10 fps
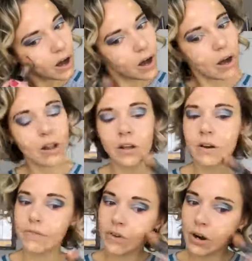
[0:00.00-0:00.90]
all
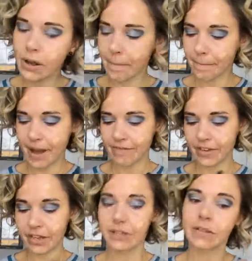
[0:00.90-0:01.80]
over my
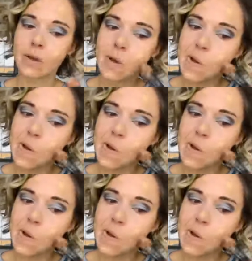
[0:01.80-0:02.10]
face.